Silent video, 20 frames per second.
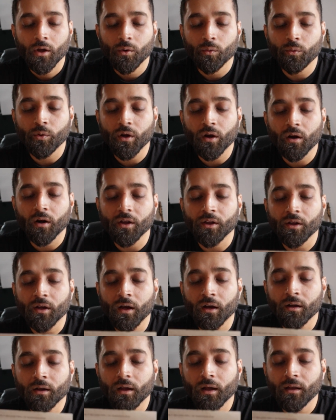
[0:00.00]
We are a
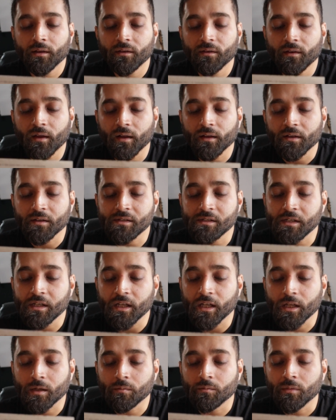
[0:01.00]
young and zealous
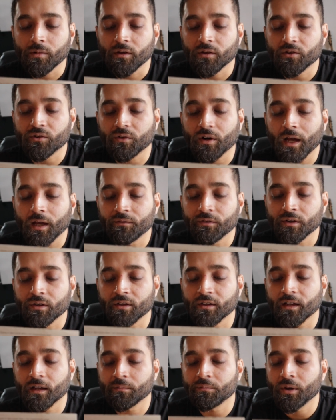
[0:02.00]
team striving
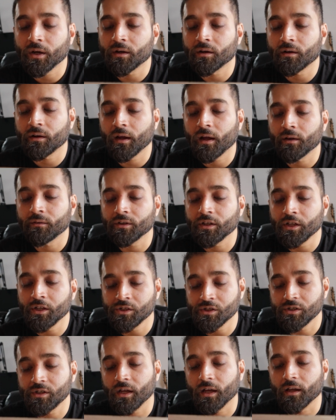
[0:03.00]
to get better
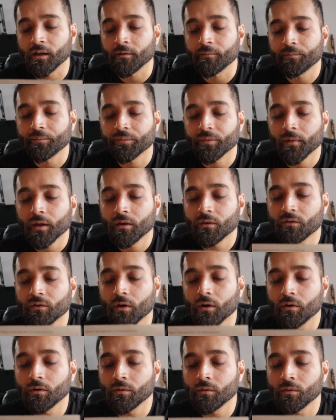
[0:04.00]
each day.
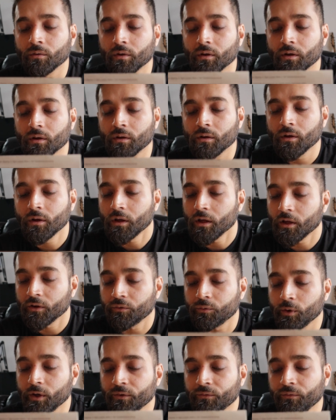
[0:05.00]
So,
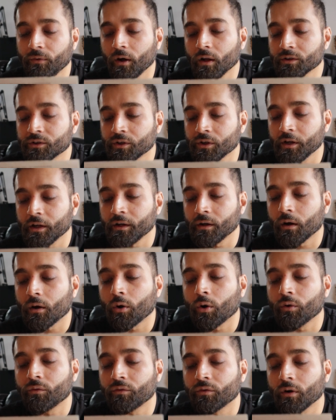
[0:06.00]
if we falter in our
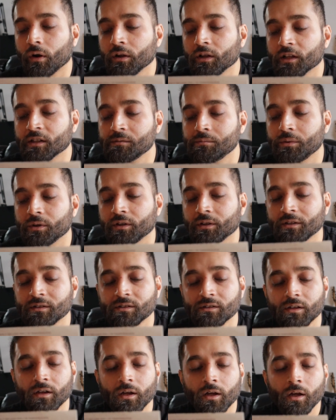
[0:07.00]
overall
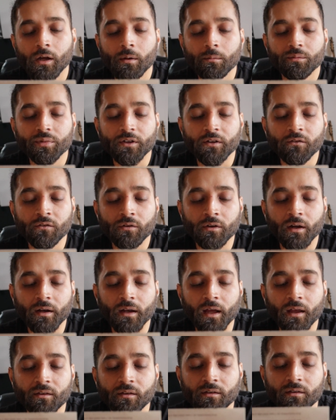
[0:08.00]
experience, please do not
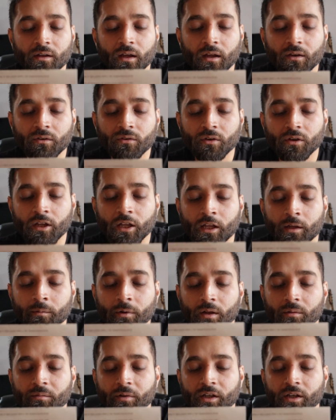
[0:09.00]
hesitate to
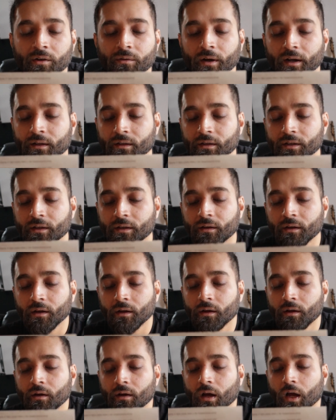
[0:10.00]
email me directly.
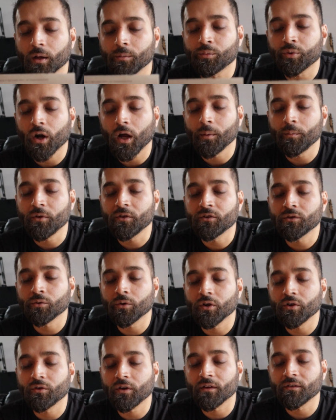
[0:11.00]
I promise
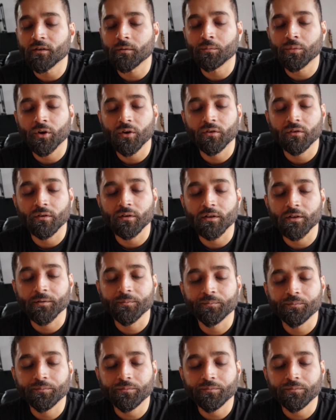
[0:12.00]
to address it personally.